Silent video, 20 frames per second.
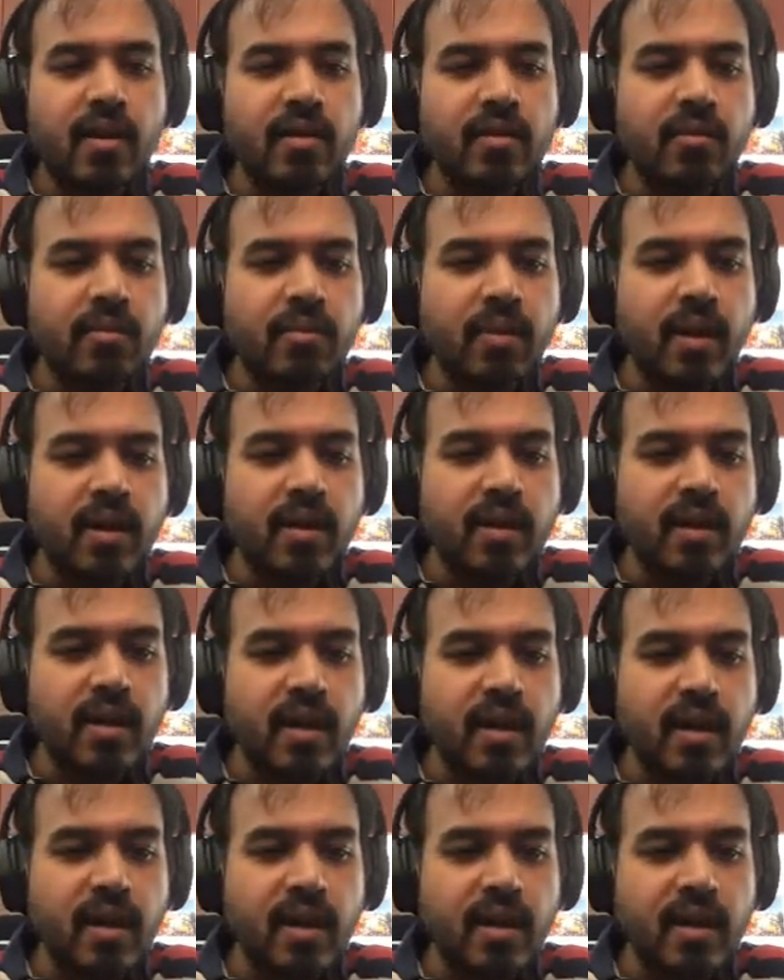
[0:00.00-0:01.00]
But
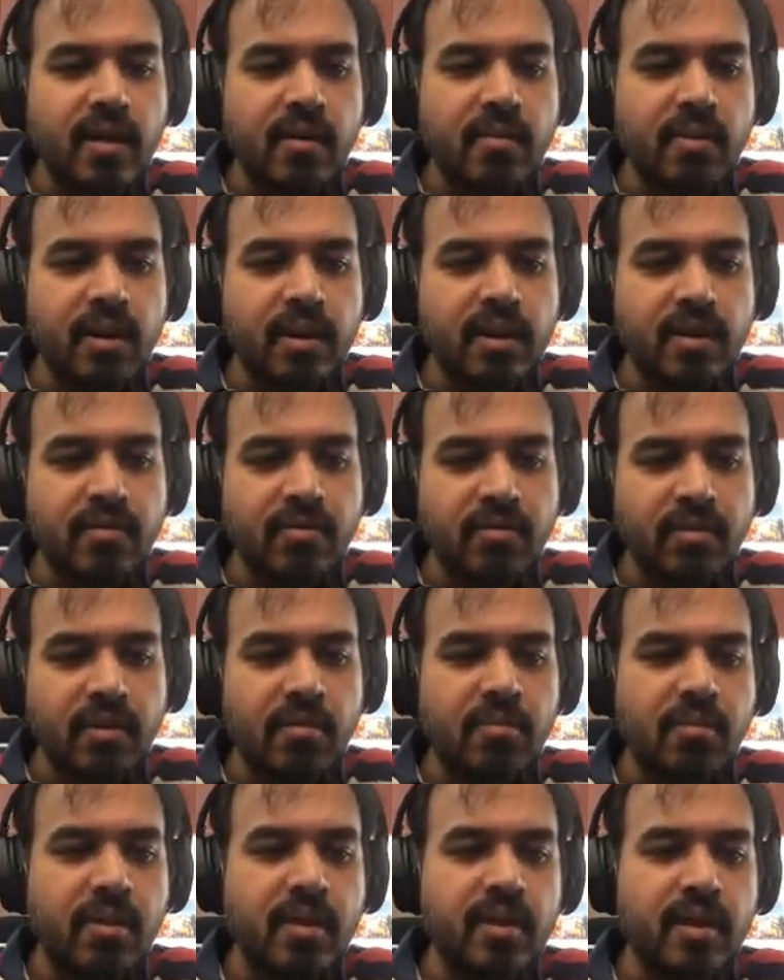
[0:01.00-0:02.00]

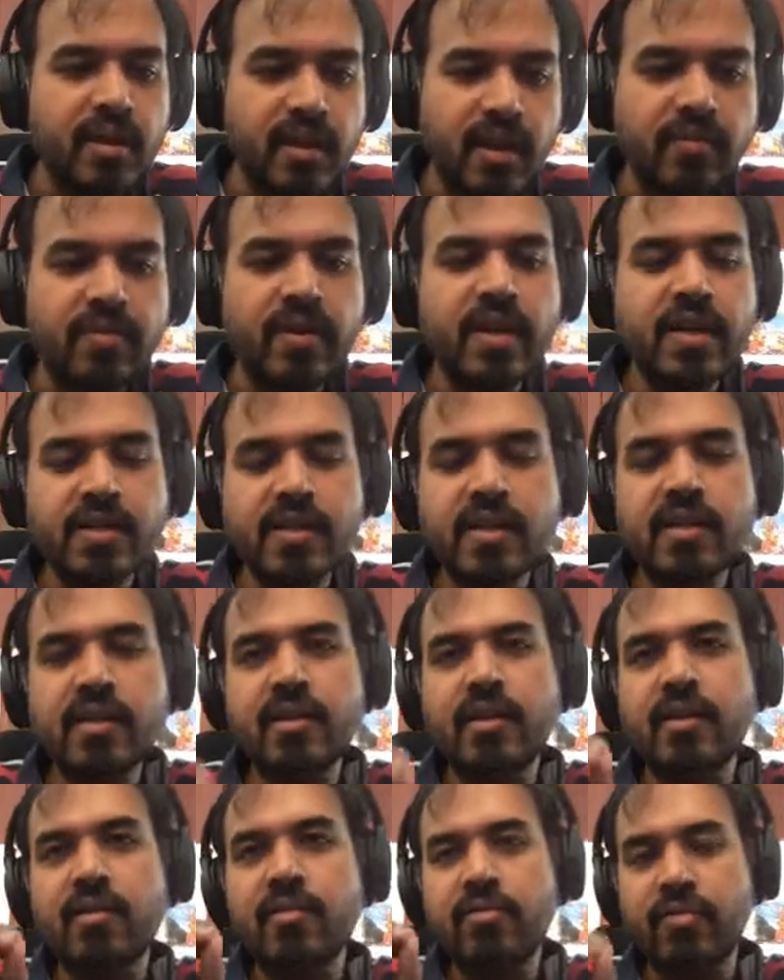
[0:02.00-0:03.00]
the
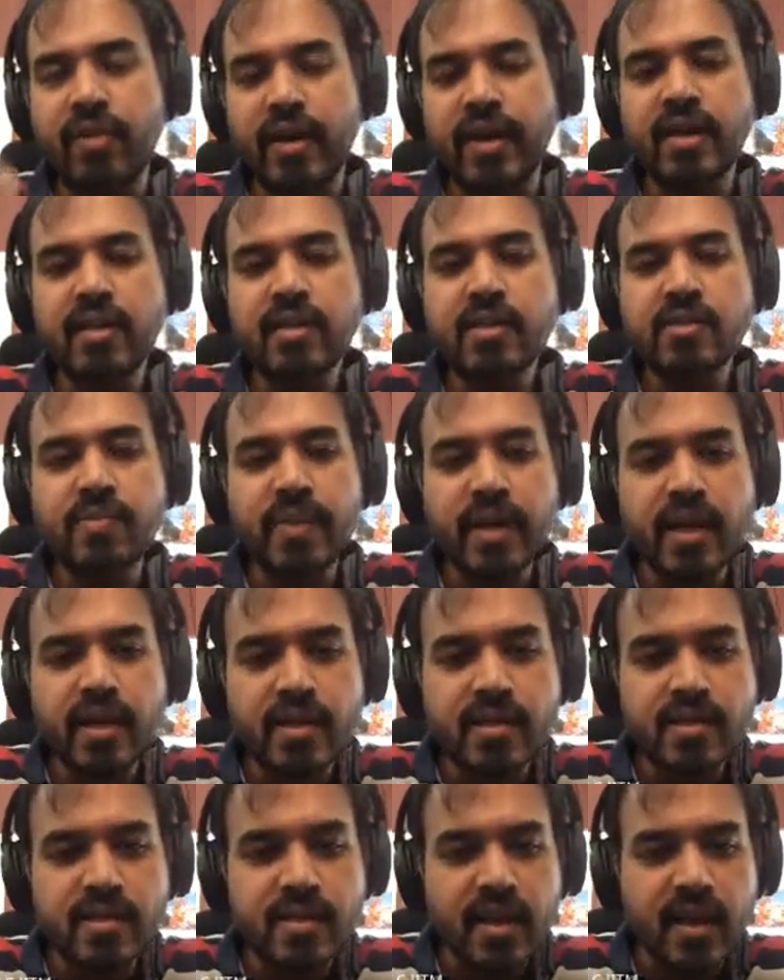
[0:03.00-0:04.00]
definition fails
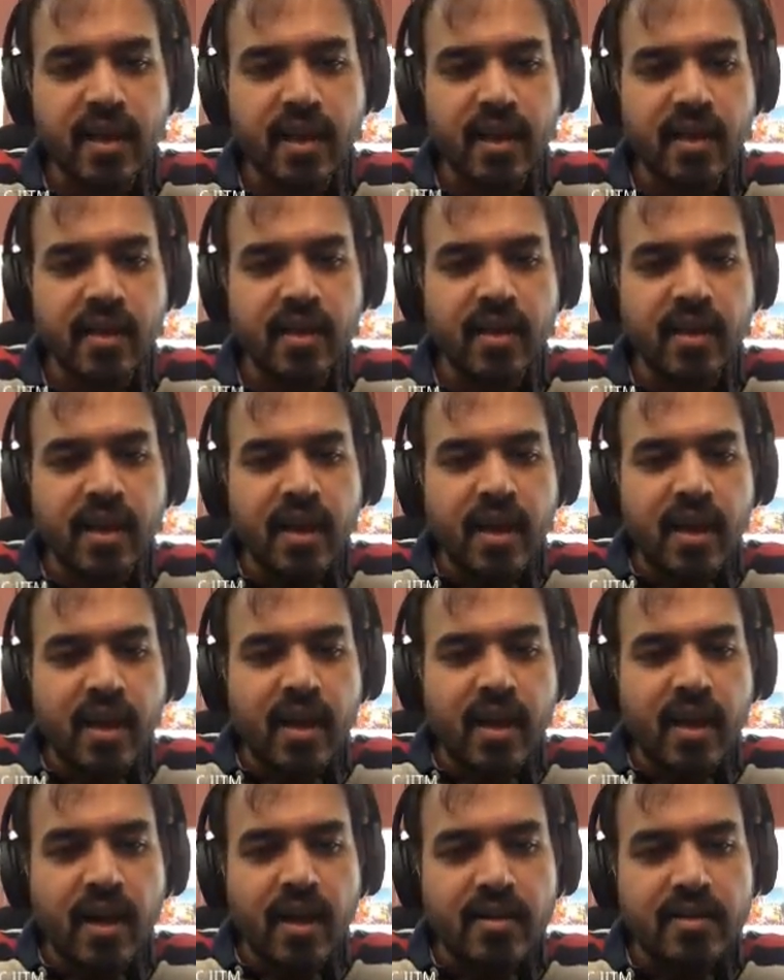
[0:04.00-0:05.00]
because
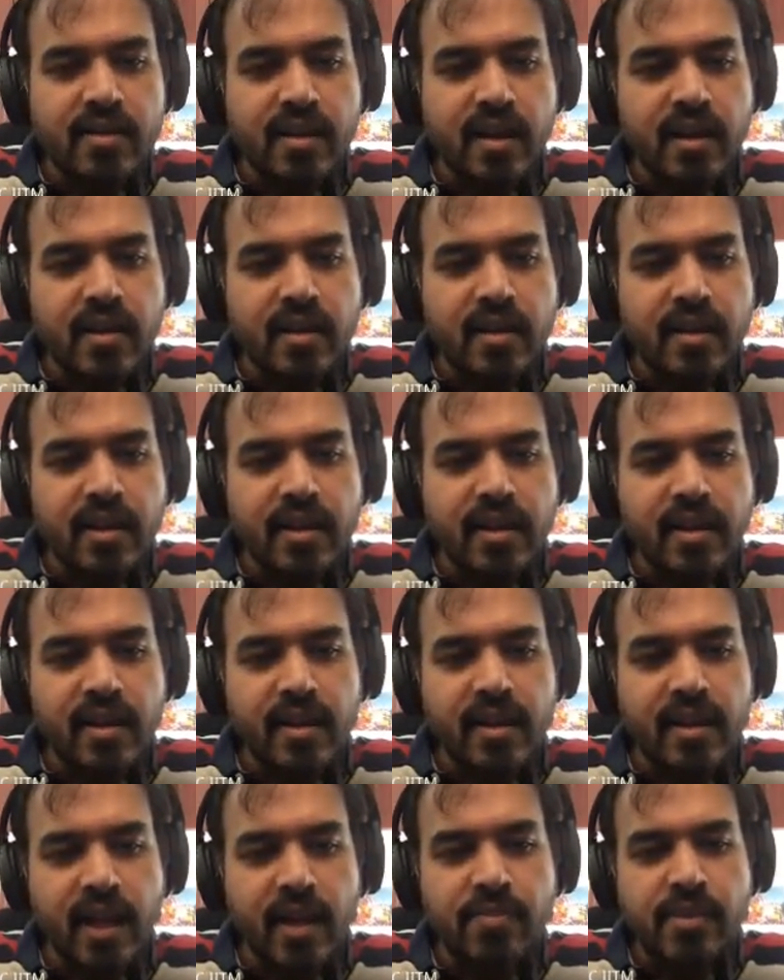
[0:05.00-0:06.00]
the
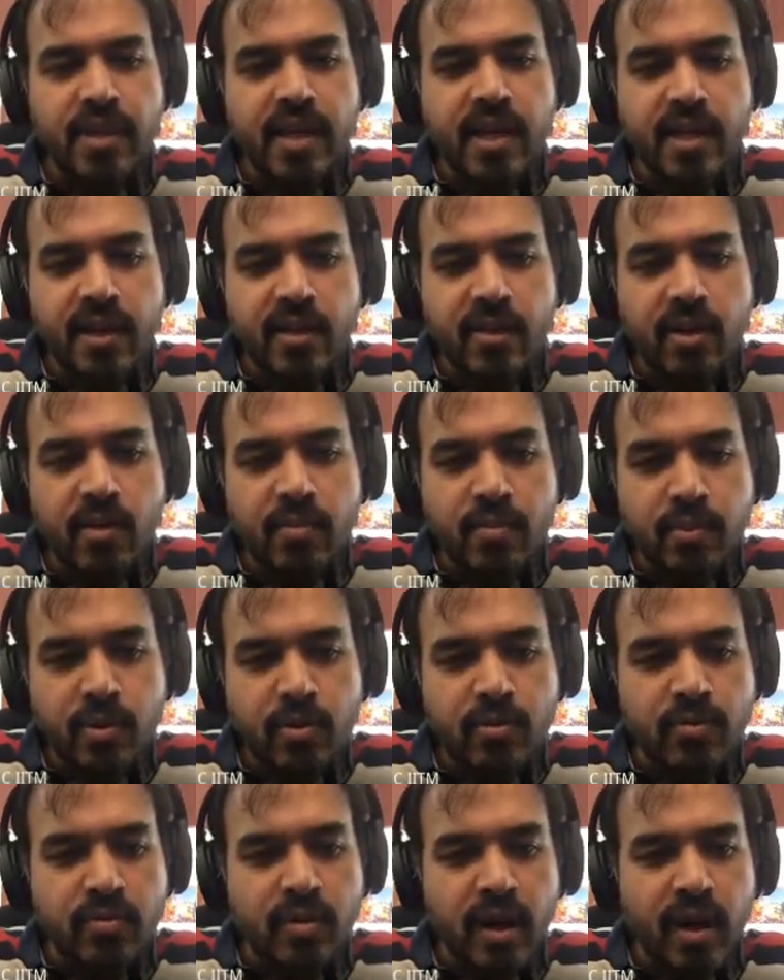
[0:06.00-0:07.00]
type checker cannot
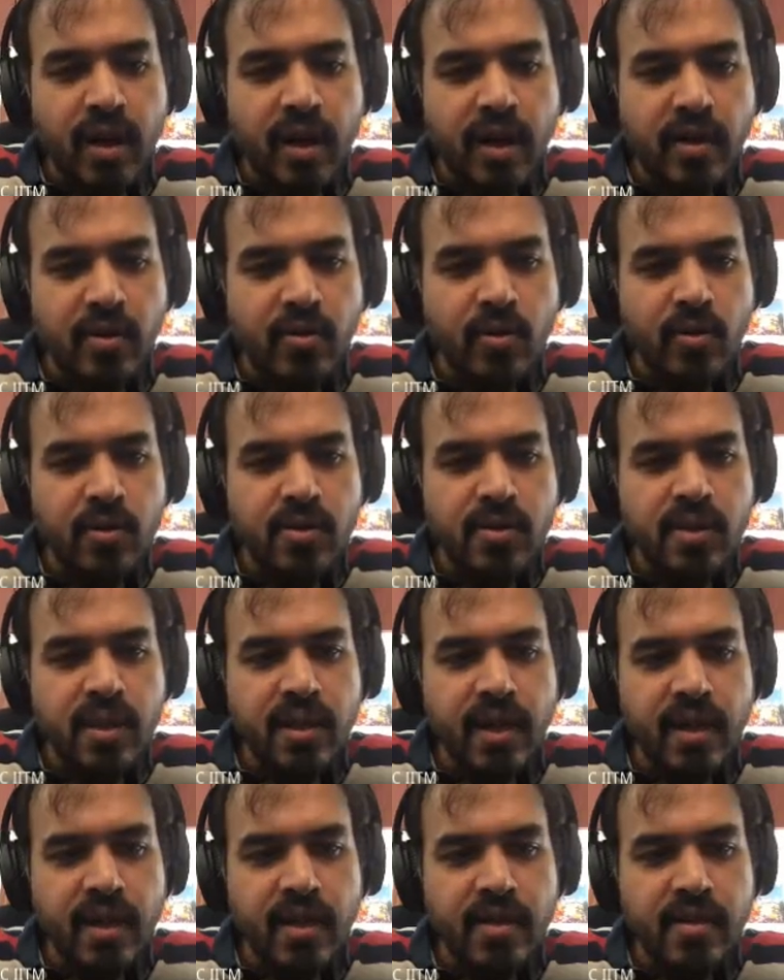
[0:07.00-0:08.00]
prove. It knows that
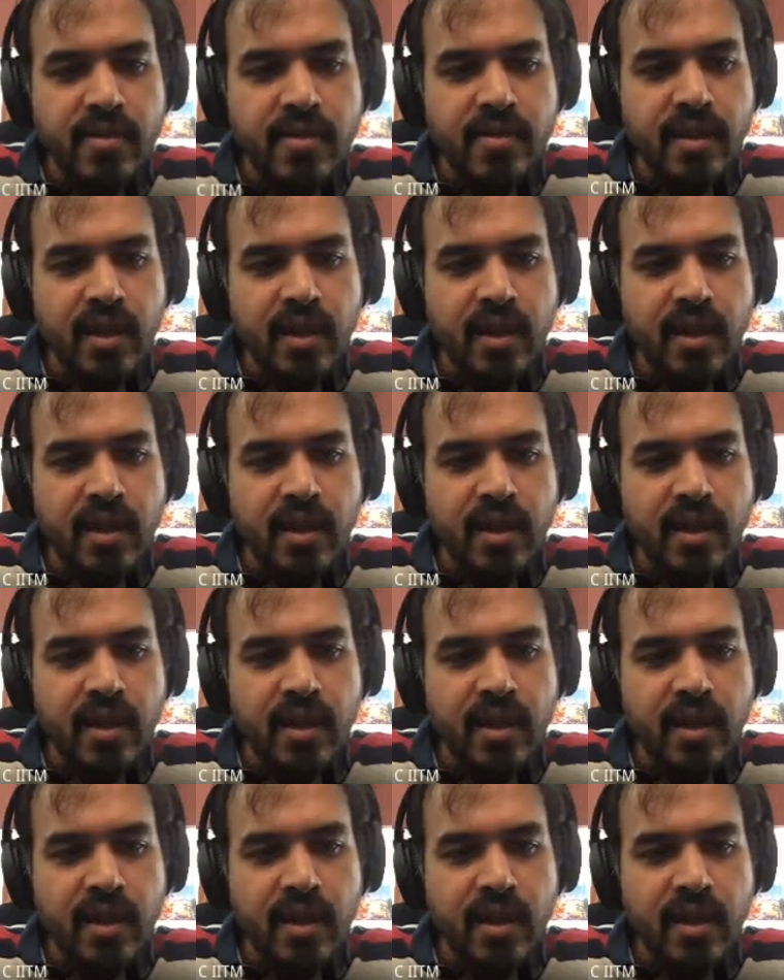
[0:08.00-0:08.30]
n is